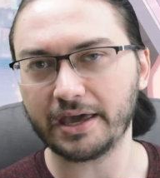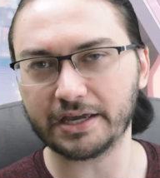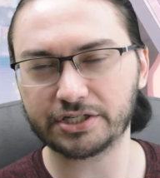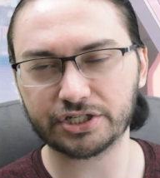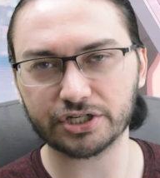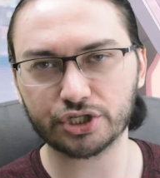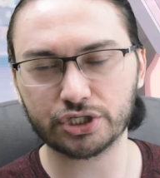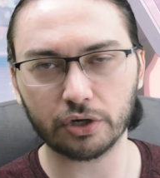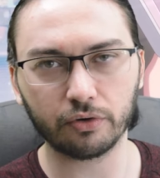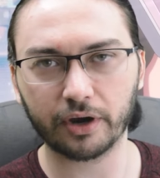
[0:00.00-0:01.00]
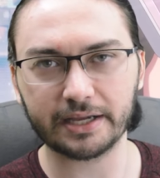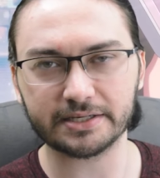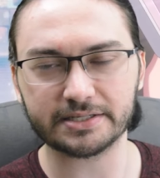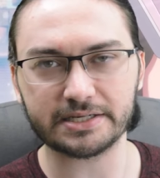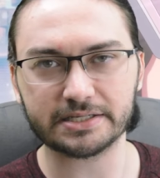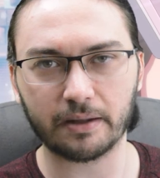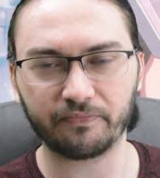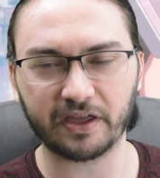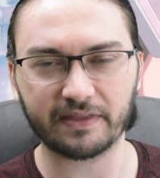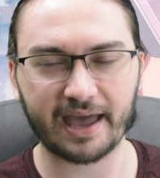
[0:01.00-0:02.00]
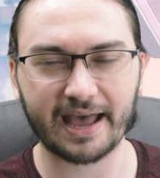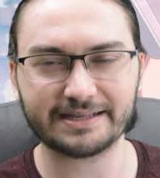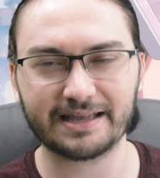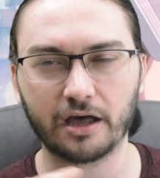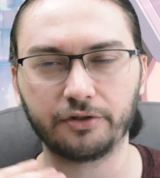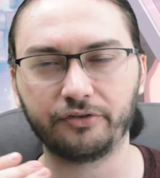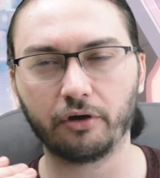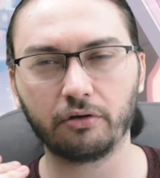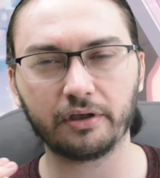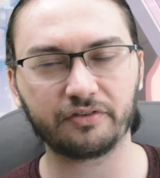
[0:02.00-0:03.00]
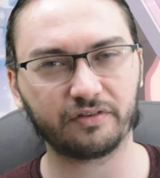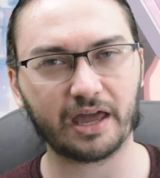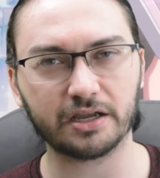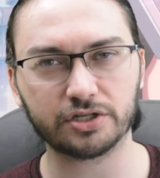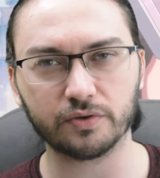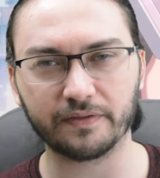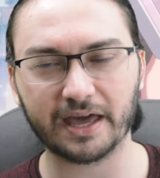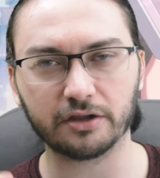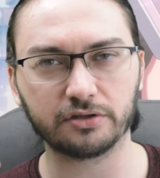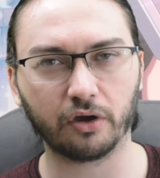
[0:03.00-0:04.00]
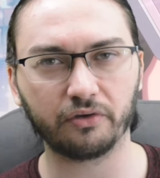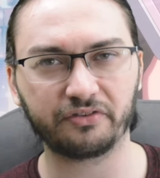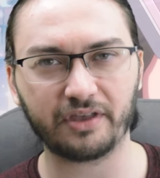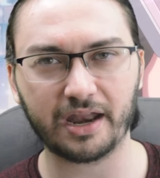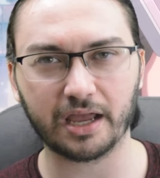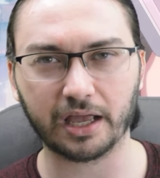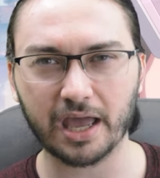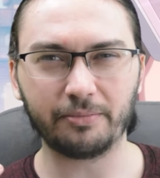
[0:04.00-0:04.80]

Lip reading: It's just so great to see something that has that adult aesthetic to it, that adult setting,